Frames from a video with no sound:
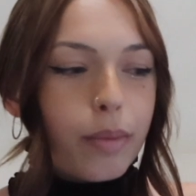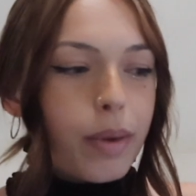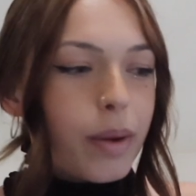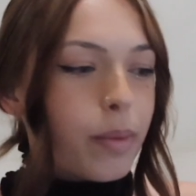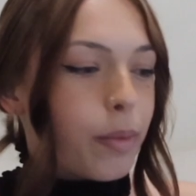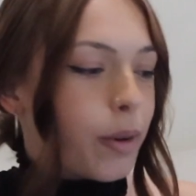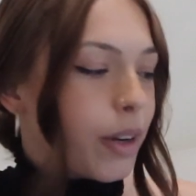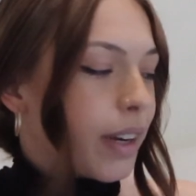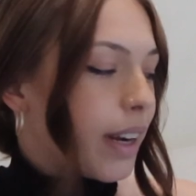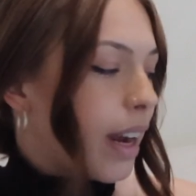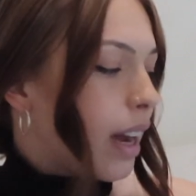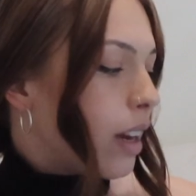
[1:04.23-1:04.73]
bit
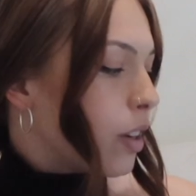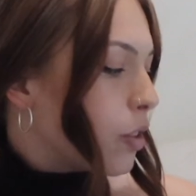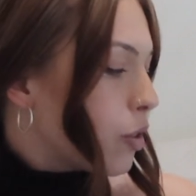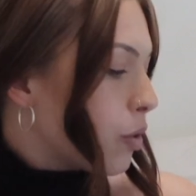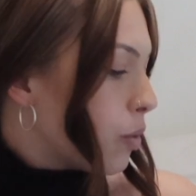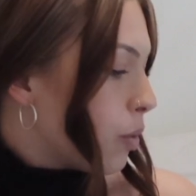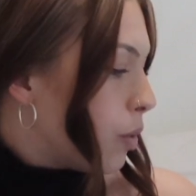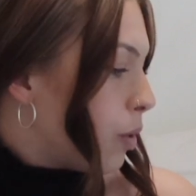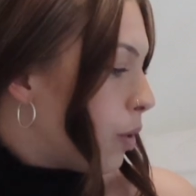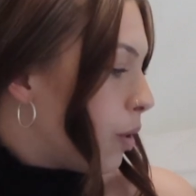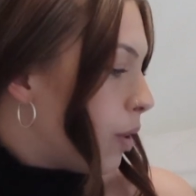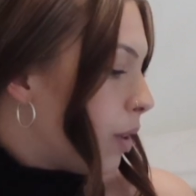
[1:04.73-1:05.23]
more
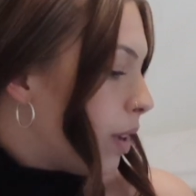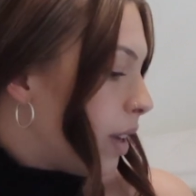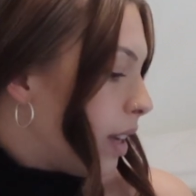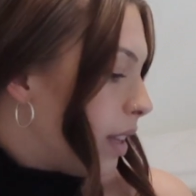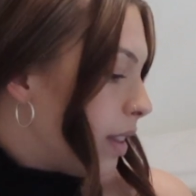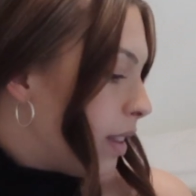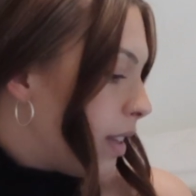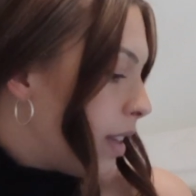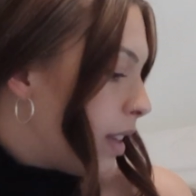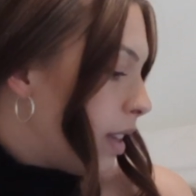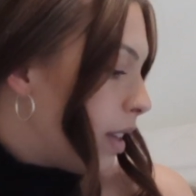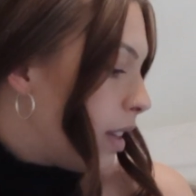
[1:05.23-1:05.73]
casual,
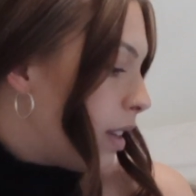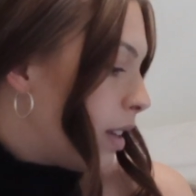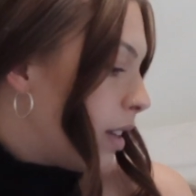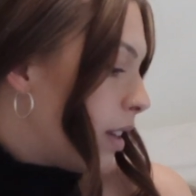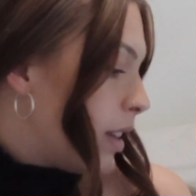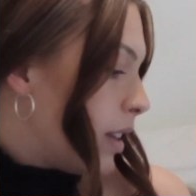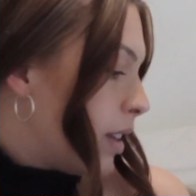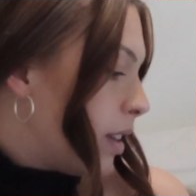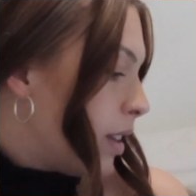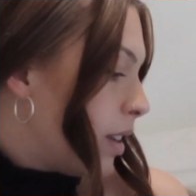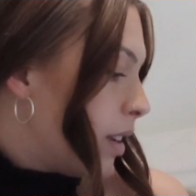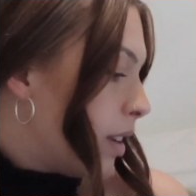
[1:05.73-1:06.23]
and then
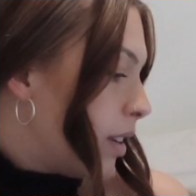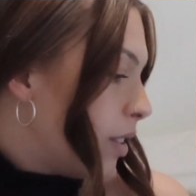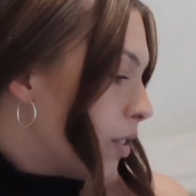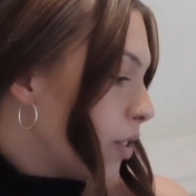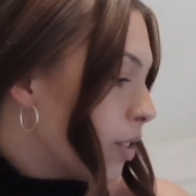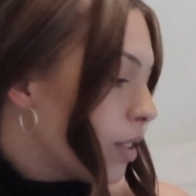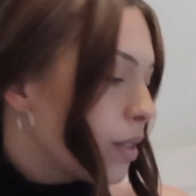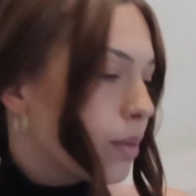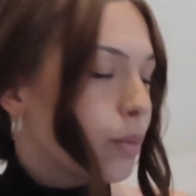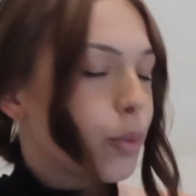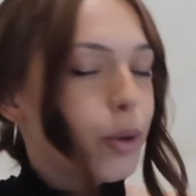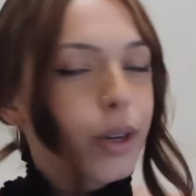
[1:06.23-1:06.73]

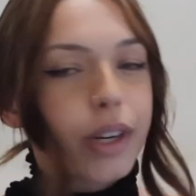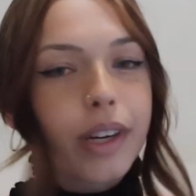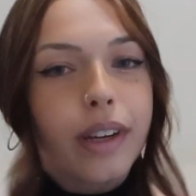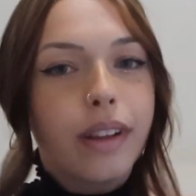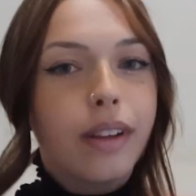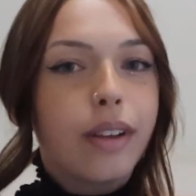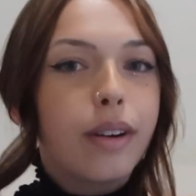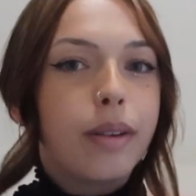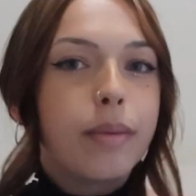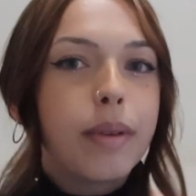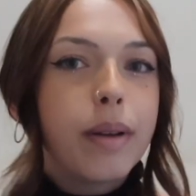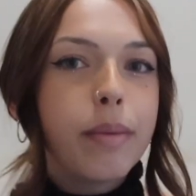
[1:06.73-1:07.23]
just work a
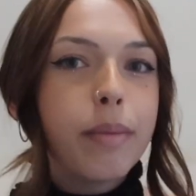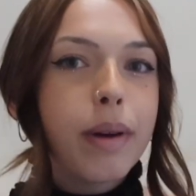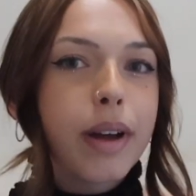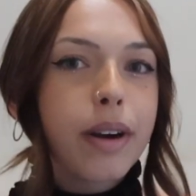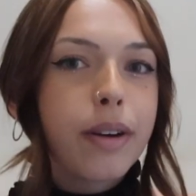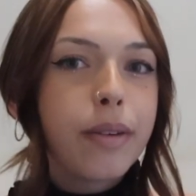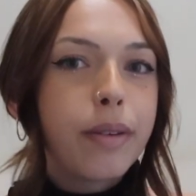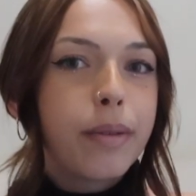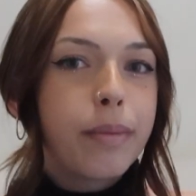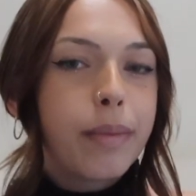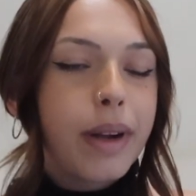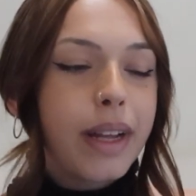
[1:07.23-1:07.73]
little bit
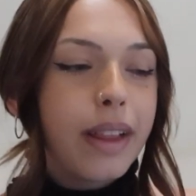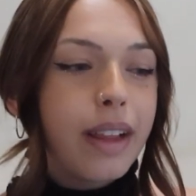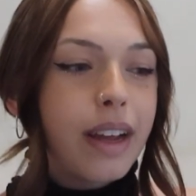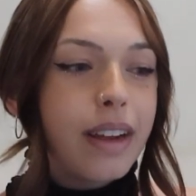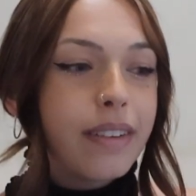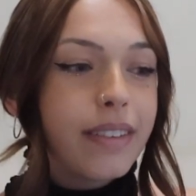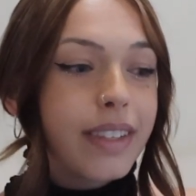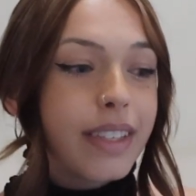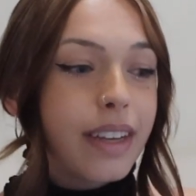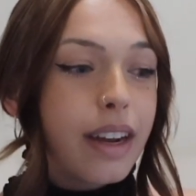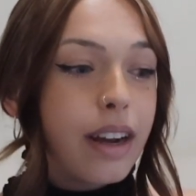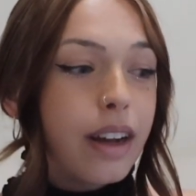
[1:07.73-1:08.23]
better with my
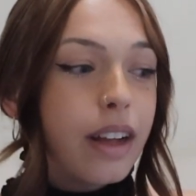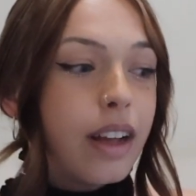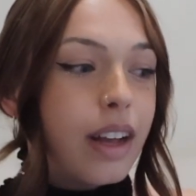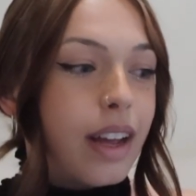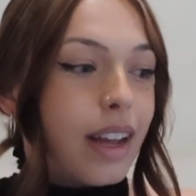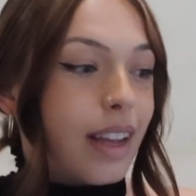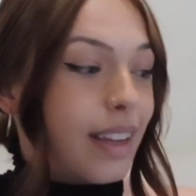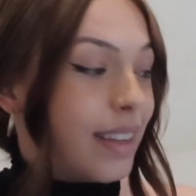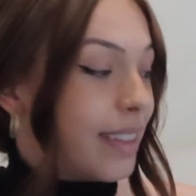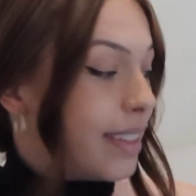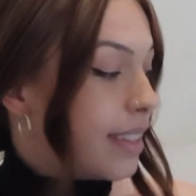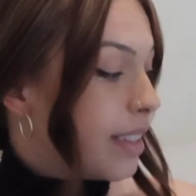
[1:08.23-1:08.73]
lifestyle.
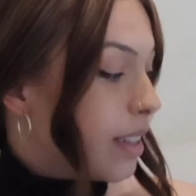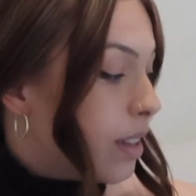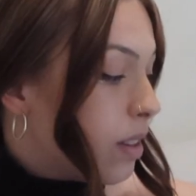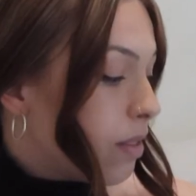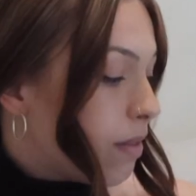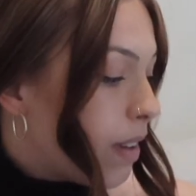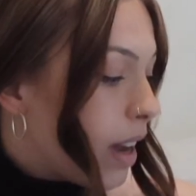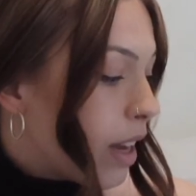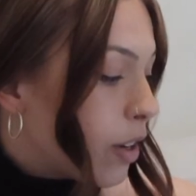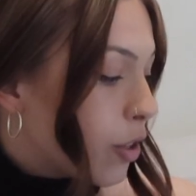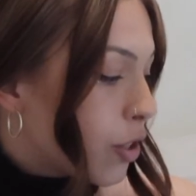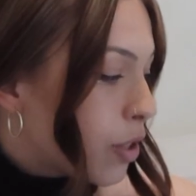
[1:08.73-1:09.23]
Still
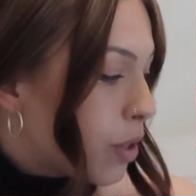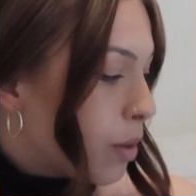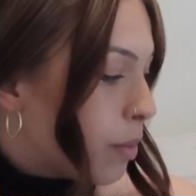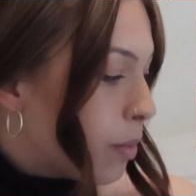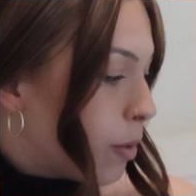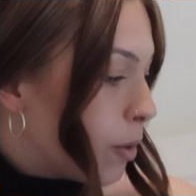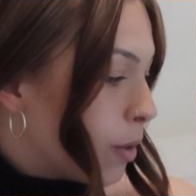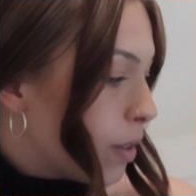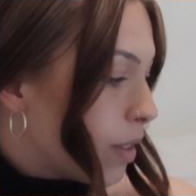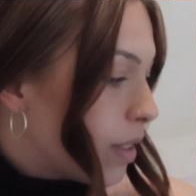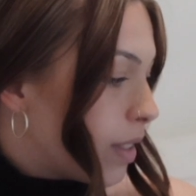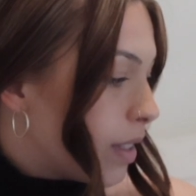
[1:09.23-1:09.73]

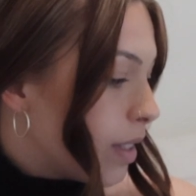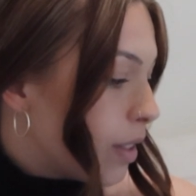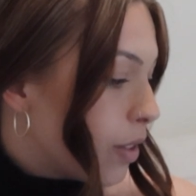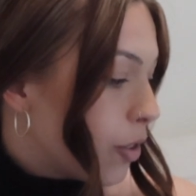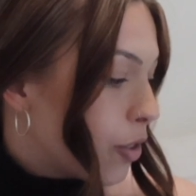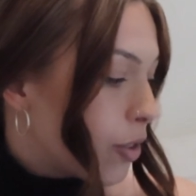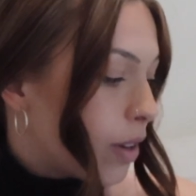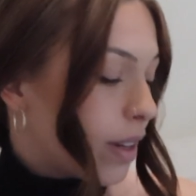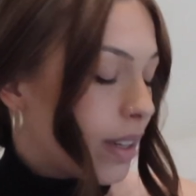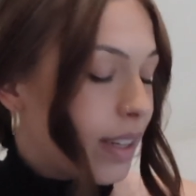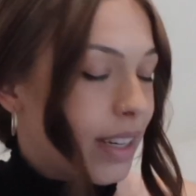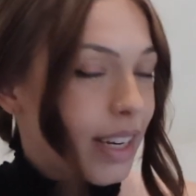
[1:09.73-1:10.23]
fashionable, still
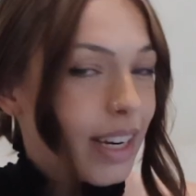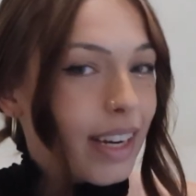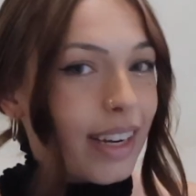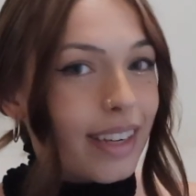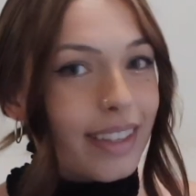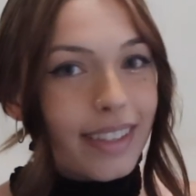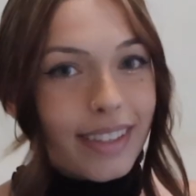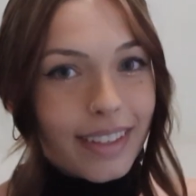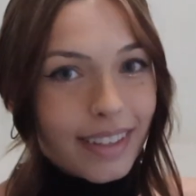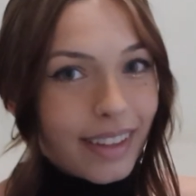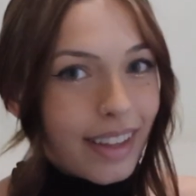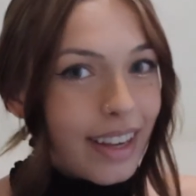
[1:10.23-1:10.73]
trendy, I
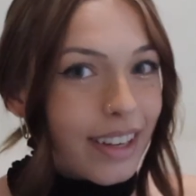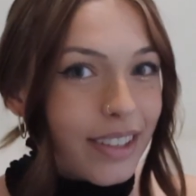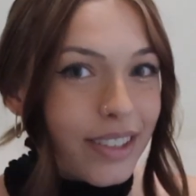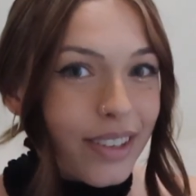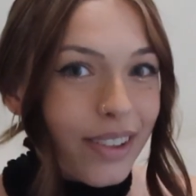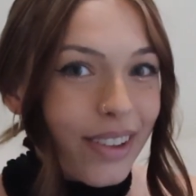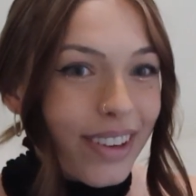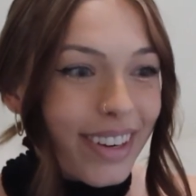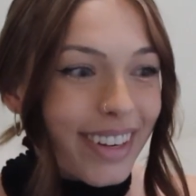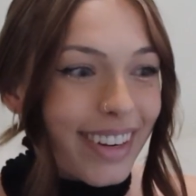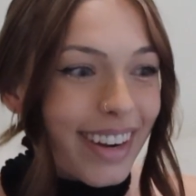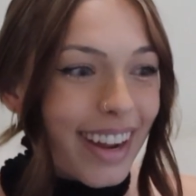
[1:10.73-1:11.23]
still like to
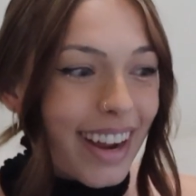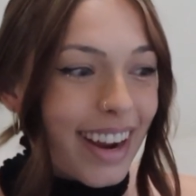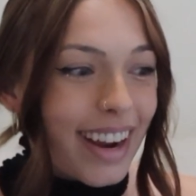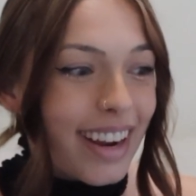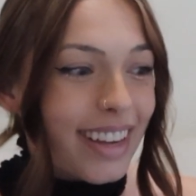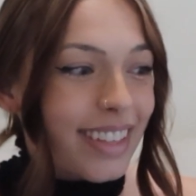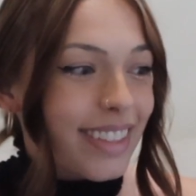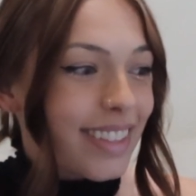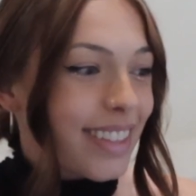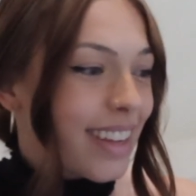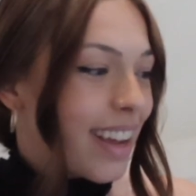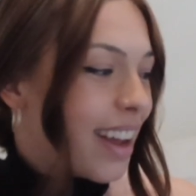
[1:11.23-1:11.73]
look
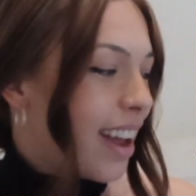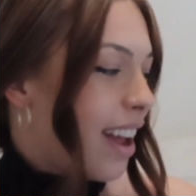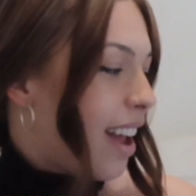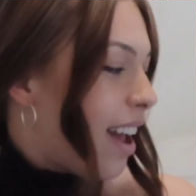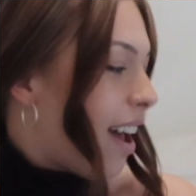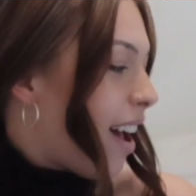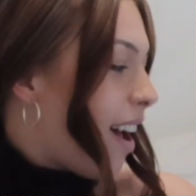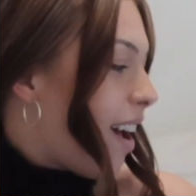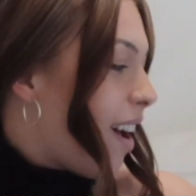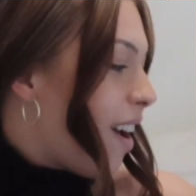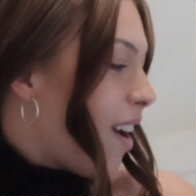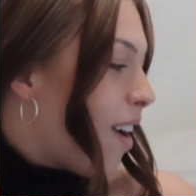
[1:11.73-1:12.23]
nice.
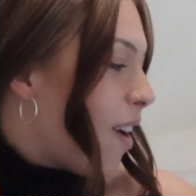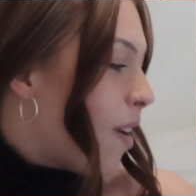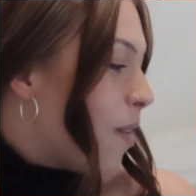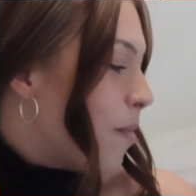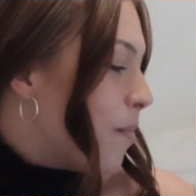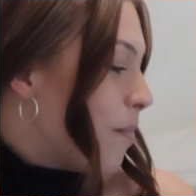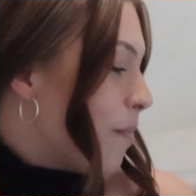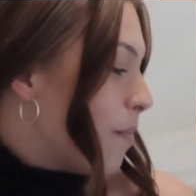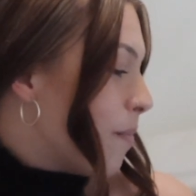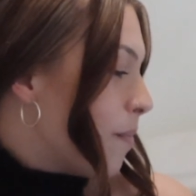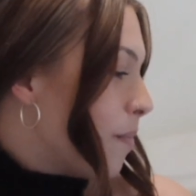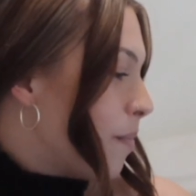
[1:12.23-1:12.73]

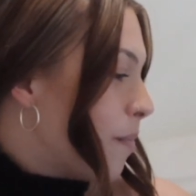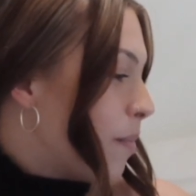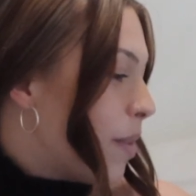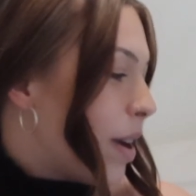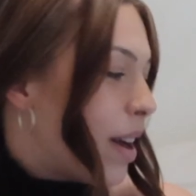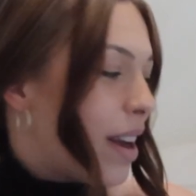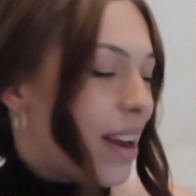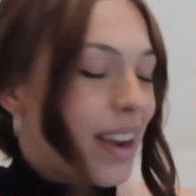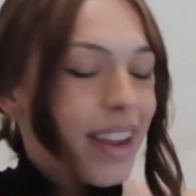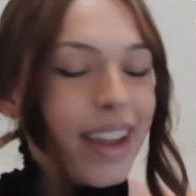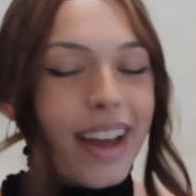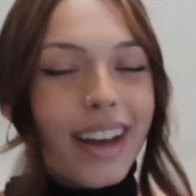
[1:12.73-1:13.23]

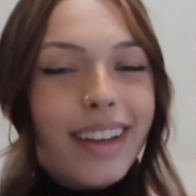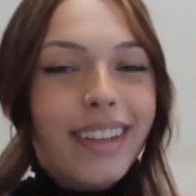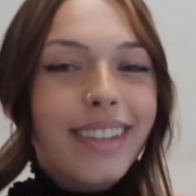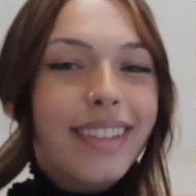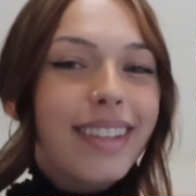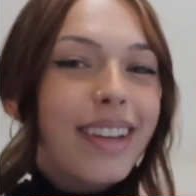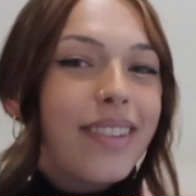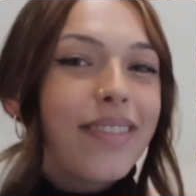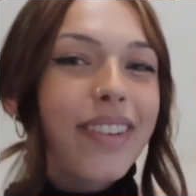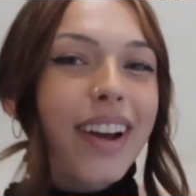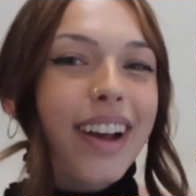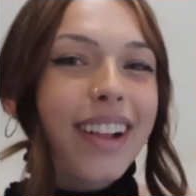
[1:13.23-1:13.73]
But yeah,
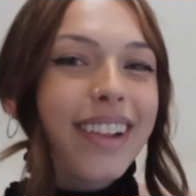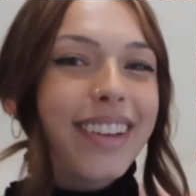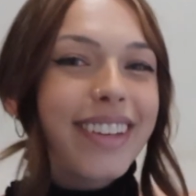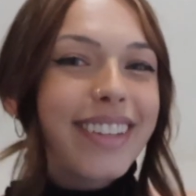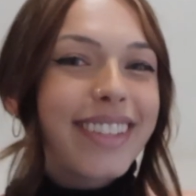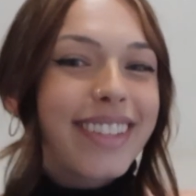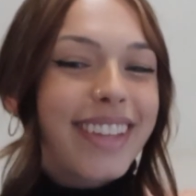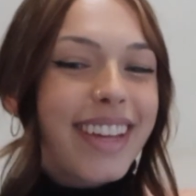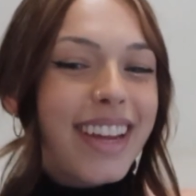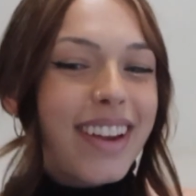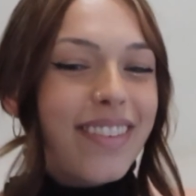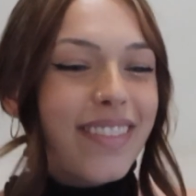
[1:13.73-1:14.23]
same color
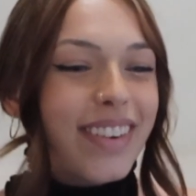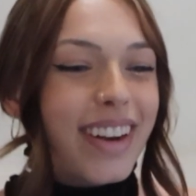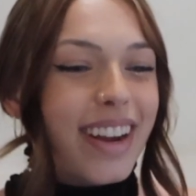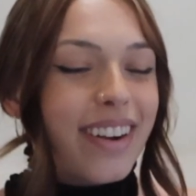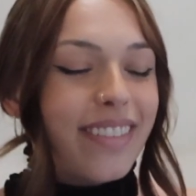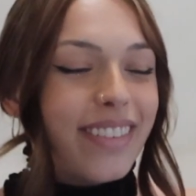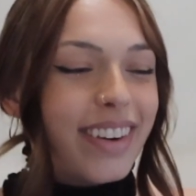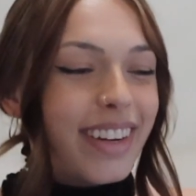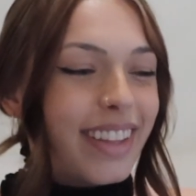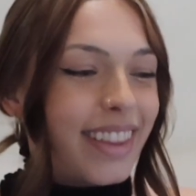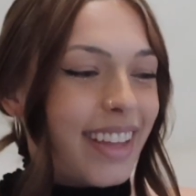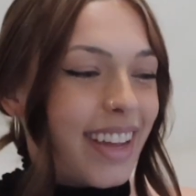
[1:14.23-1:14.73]
scheme and
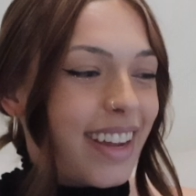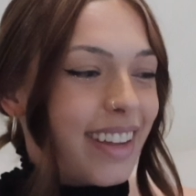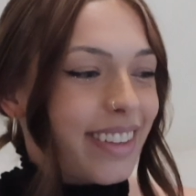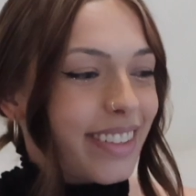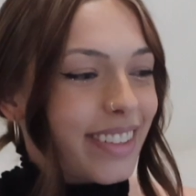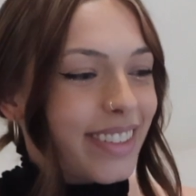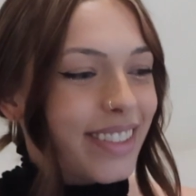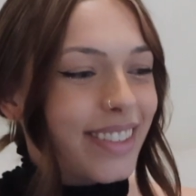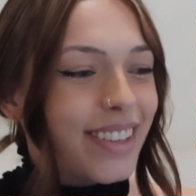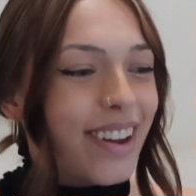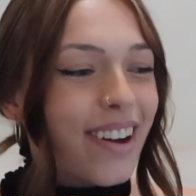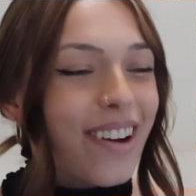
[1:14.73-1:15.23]
everything.
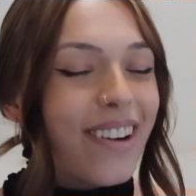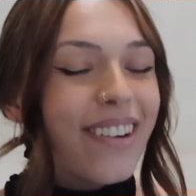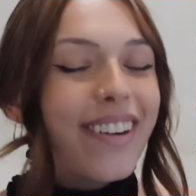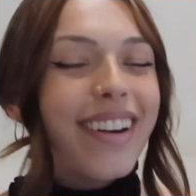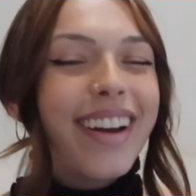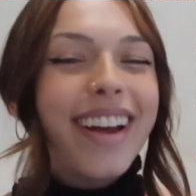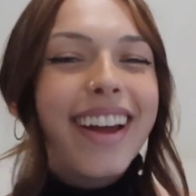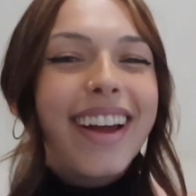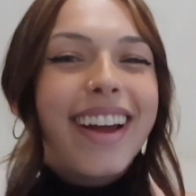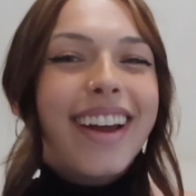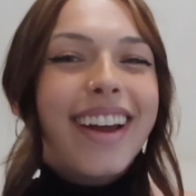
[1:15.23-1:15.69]
So,